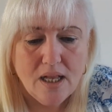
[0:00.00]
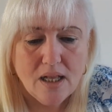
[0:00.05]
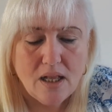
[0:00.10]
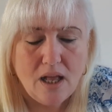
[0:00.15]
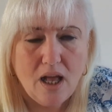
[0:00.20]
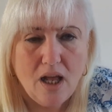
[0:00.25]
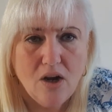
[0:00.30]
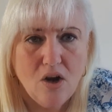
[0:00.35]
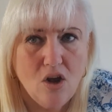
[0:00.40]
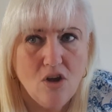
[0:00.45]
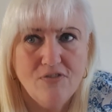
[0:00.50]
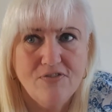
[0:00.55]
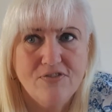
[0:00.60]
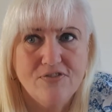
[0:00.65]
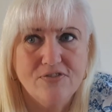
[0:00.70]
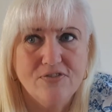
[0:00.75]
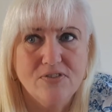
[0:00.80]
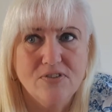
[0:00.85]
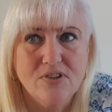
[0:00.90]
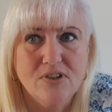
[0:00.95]
A lot of
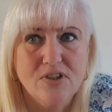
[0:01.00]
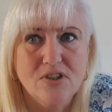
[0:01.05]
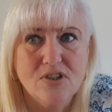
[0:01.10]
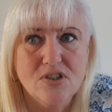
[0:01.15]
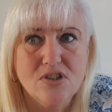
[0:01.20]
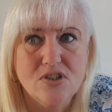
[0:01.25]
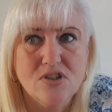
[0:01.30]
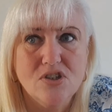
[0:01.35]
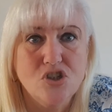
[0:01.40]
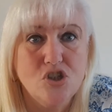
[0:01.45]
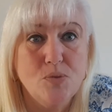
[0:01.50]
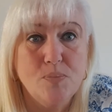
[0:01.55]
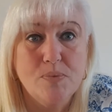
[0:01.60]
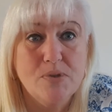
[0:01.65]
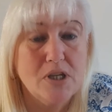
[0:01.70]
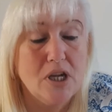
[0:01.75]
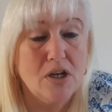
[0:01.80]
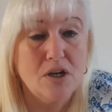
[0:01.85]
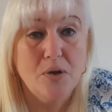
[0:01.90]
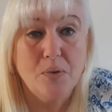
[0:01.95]
soups
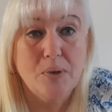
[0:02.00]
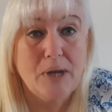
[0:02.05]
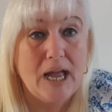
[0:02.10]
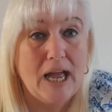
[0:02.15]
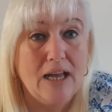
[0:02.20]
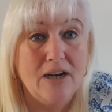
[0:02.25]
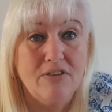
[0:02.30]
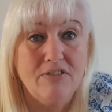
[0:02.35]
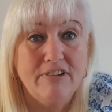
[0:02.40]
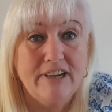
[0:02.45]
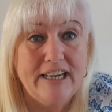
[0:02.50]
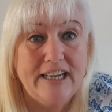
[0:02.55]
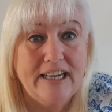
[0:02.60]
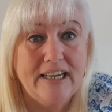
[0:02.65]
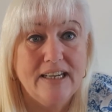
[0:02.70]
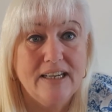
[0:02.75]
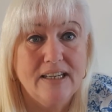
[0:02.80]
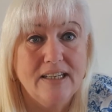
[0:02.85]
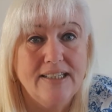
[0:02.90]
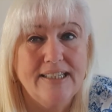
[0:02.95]
are low
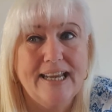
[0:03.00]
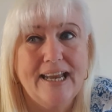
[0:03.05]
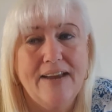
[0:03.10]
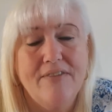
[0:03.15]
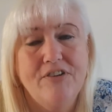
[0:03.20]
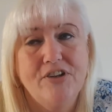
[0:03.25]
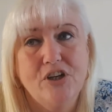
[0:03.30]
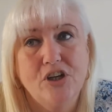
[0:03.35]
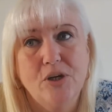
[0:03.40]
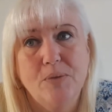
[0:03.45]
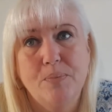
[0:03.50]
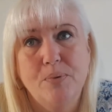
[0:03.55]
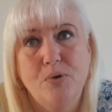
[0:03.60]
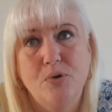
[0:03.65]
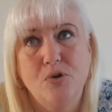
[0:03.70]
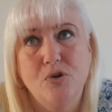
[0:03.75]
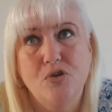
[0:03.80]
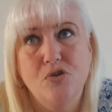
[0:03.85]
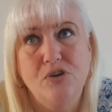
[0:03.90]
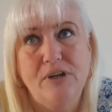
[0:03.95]
calorie. Yeah, if you're going to
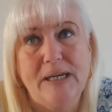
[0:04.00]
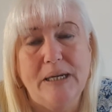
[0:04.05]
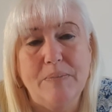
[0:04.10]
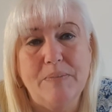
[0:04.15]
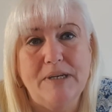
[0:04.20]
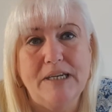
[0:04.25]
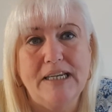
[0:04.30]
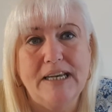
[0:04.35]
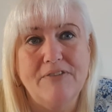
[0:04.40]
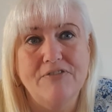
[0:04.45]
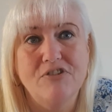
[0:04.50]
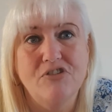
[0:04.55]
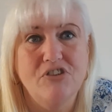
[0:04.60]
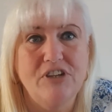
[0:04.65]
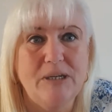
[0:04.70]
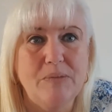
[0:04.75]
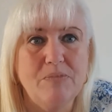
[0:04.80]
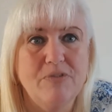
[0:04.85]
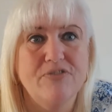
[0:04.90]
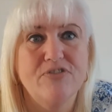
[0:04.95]
put cream in and have
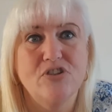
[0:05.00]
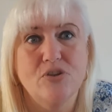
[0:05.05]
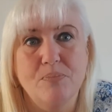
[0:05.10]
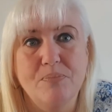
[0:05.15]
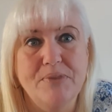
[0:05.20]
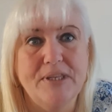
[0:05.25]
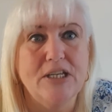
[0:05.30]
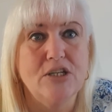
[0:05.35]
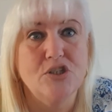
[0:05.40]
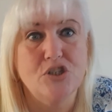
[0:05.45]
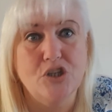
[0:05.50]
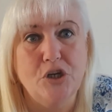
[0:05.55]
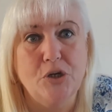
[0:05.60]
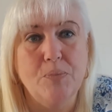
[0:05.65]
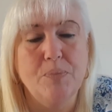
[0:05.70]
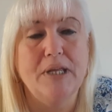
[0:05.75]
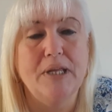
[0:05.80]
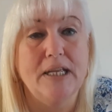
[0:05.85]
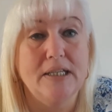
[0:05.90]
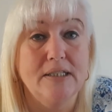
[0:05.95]
cream of something
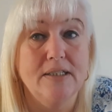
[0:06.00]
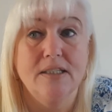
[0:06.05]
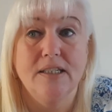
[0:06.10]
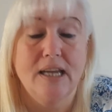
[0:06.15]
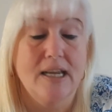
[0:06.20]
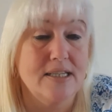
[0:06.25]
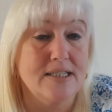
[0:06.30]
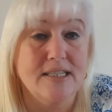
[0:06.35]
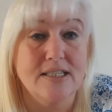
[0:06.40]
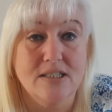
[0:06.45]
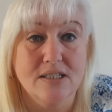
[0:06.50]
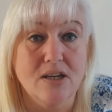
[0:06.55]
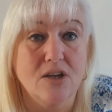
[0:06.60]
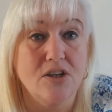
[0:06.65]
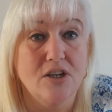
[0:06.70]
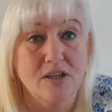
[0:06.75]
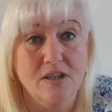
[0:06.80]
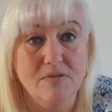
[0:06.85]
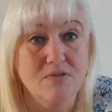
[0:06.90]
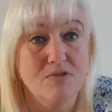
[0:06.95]
soup, then yes, it's going
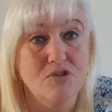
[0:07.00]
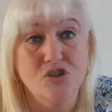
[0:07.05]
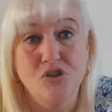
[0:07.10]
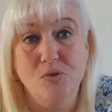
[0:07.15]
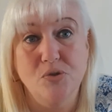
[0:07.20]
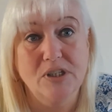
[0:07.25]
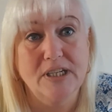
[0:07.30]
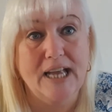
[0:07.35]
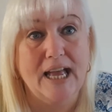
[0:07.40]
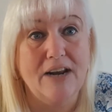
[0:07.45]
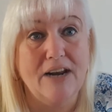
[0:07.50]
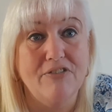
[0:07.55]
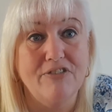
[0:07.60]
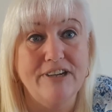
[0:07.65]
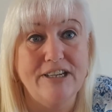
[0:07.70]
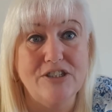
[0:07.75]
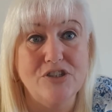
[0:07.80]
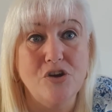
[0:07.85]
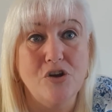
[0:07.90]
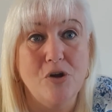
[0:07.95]
to shoot the
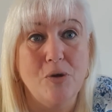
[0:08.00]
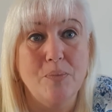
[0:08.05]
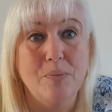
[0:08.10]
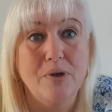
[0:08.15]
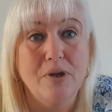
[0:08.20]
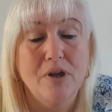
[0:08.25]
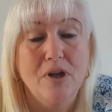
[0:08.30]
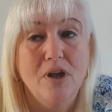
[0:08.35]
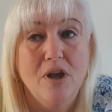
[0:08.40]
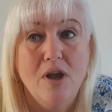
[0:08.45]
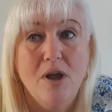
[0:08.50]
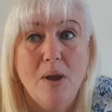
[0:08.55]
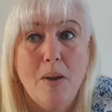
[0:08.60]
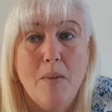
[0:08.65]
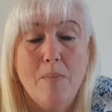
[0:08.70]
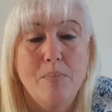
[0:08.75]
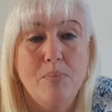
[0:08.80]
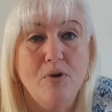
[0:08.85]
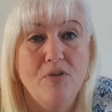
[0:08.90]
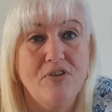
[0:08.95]
calories up.
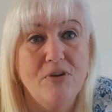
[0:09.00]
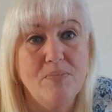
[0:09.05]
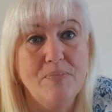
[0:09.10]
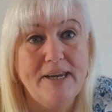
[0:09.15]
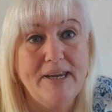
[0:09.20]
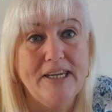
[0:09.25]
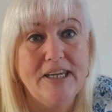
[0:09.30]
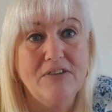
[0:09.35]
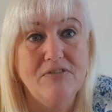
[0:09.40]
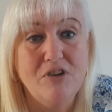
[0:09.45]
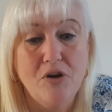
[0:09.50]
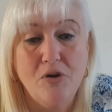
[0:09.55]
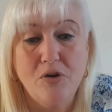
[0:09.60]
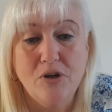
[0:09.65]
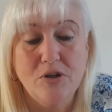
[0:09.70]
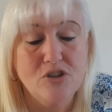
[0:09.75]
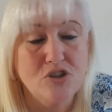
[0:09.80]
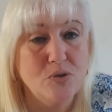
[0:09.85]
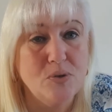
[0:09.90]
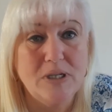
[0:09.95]
But if you make your own
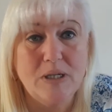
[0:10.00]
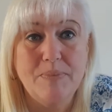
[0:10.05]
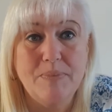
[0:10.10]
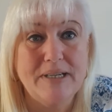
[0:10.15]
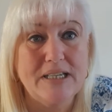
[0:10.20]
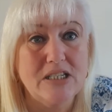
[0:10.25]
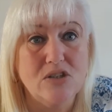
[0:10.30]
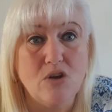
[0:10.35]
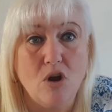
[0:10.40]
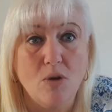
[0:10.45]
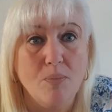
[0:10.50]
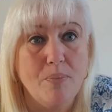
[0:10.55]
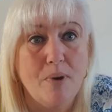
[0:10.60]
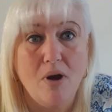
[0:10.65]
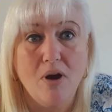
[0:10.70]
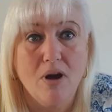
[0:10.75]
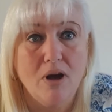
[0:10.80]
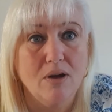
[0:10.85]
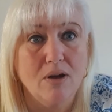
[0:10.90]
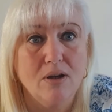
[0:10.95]
and do it in a big stock
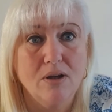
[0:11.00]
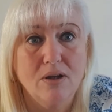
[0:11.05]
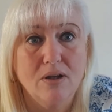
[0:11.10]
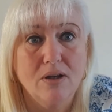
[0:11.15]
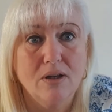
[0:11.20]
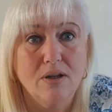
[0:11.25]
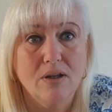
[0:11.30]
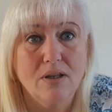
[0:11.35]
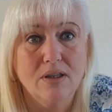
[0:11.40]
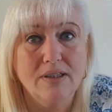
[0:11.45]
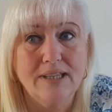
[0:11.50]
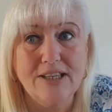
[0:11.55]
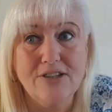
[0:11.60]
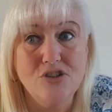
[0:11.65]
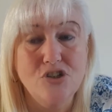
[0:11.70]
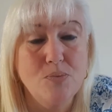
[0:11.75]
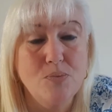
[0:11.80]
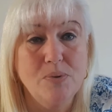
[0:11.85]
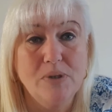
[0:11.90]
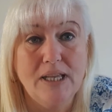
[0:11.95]
pot, that
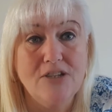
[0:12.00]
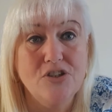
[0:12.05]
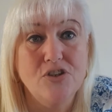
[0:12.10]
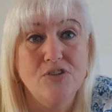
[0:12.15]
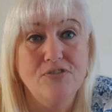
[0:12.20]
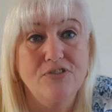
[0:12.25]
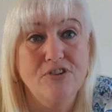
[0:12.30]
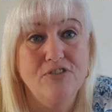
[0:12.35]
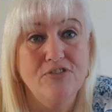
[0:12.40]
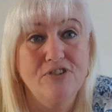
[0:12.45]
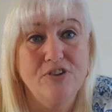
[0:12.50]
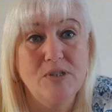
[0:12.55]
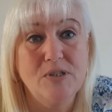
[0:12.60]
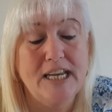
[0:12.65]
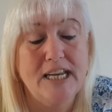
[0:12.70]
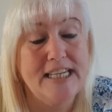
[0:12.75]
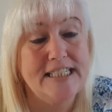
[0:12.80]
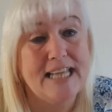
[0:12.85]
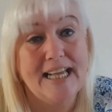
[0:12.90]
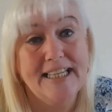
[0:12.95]
soup will last you for a few
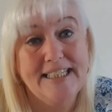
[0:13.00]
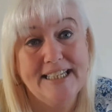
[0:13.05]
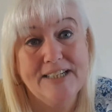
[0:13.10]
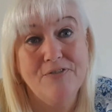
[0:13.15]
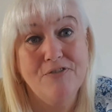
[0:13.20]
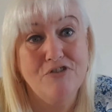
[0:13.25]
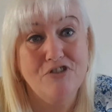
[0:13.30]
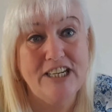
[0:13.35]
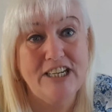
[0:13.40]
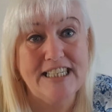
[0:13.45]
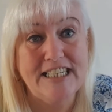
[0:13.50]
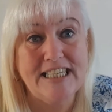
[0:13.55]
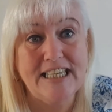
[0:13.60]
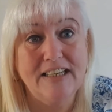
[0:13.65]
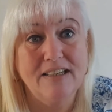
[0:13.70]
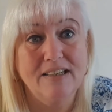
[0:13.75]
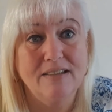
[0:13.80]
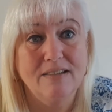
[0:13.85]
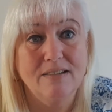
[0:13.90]
days and you can freeze it.